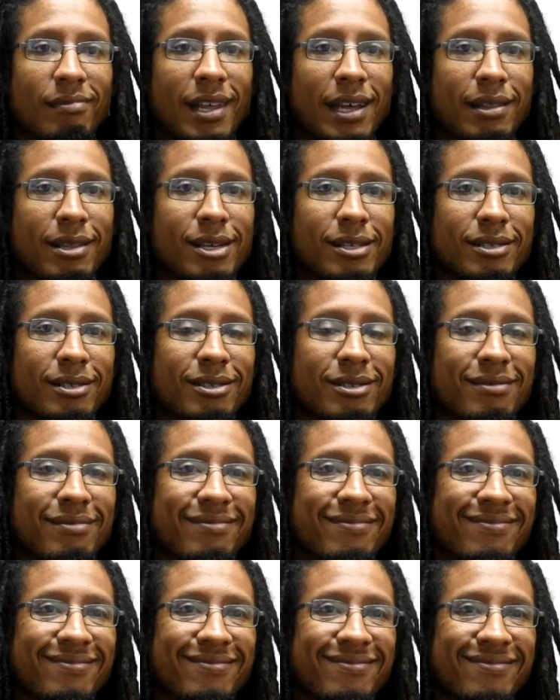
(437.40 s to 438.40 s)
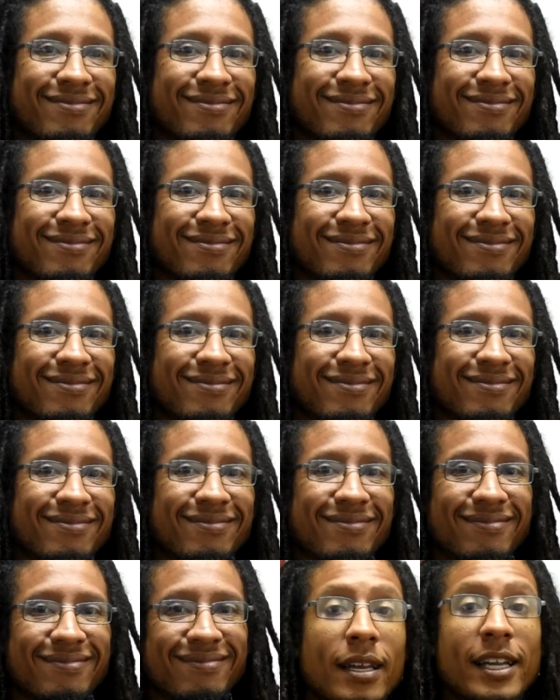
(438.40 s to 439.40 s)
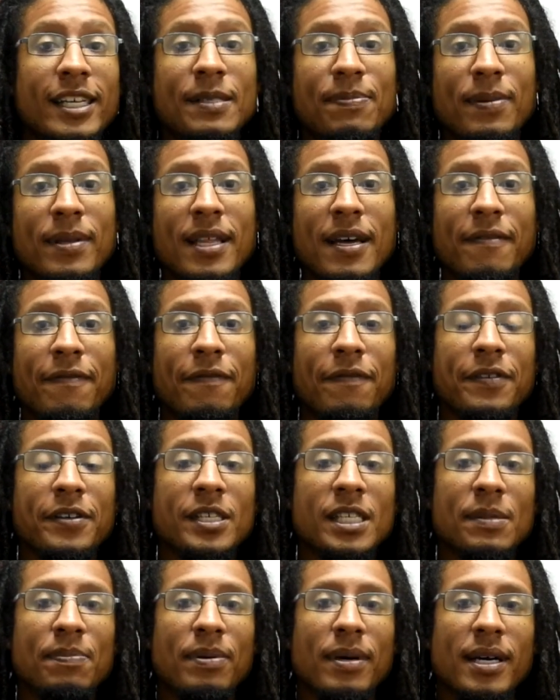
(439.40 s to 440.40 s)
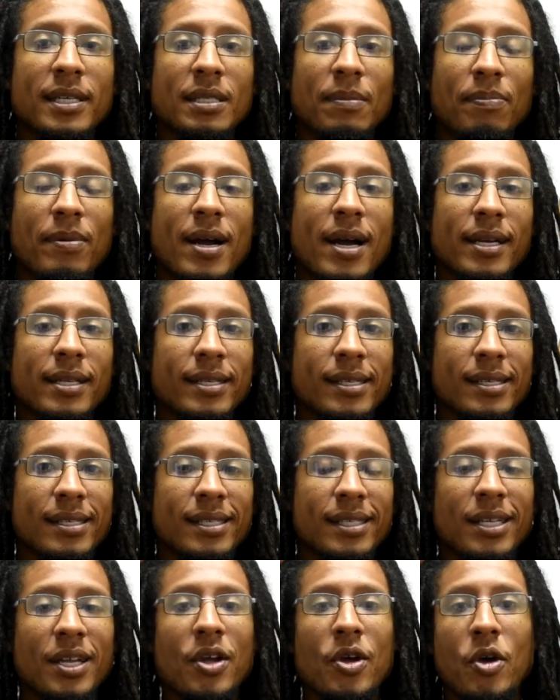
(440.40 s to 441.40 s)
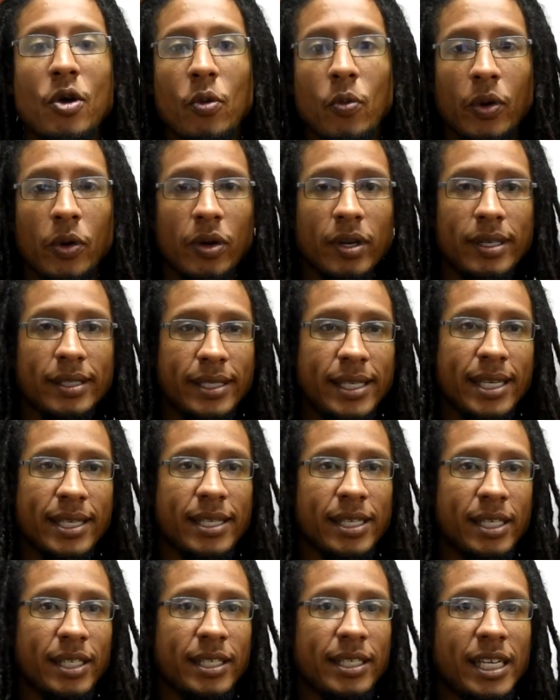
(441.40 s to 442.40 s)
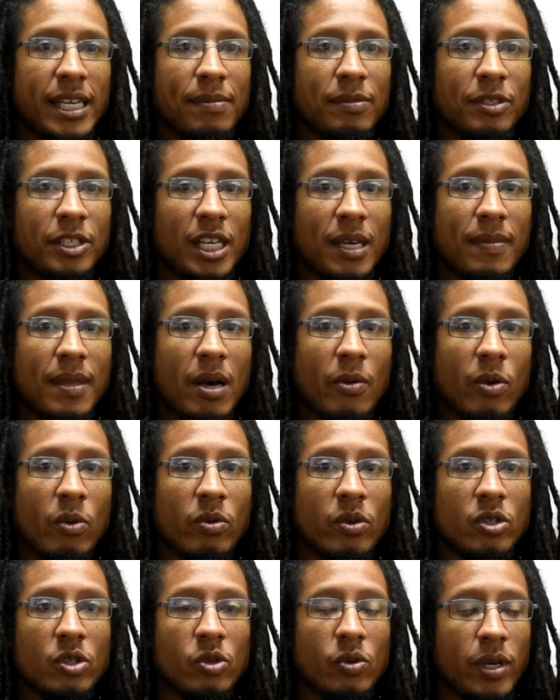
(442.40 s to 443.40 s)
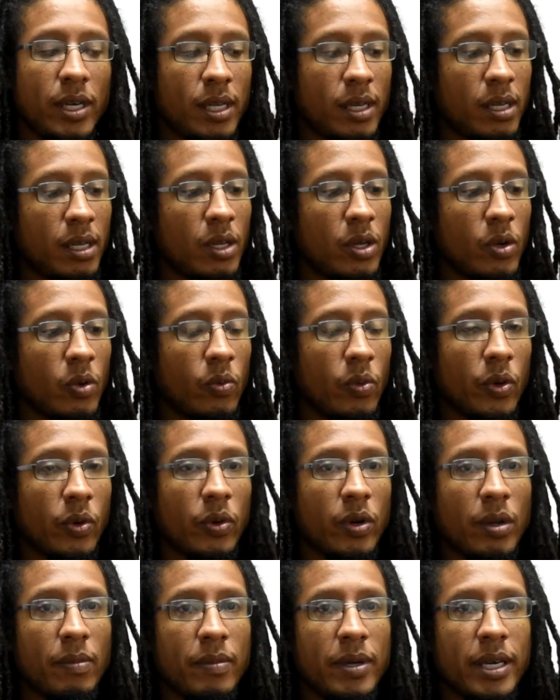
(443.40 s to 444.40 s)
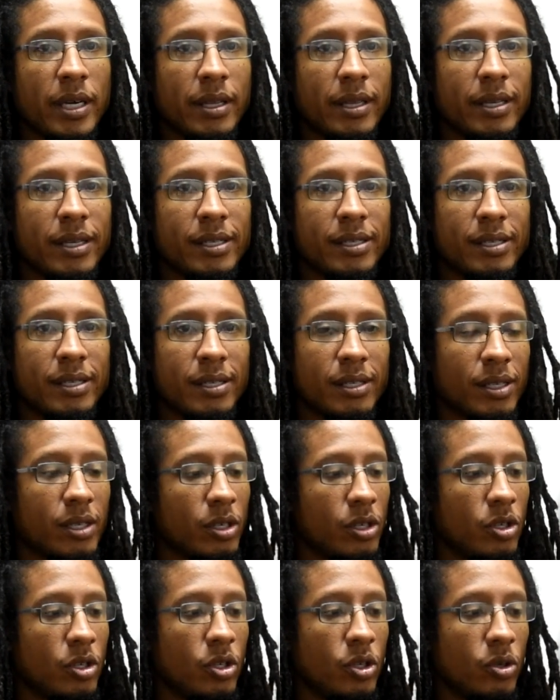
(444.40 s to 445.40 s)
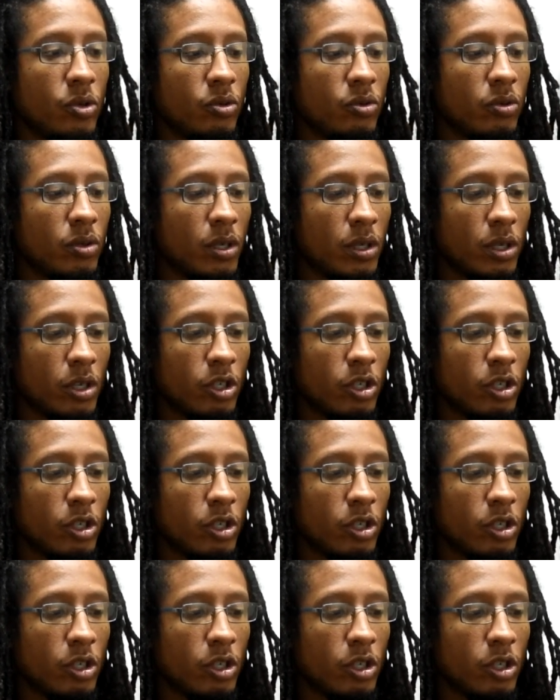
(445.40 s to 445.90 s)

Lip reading: like this. Let's put that first part to practice. We're going to take this same shape that we were doing. We're going to make this U.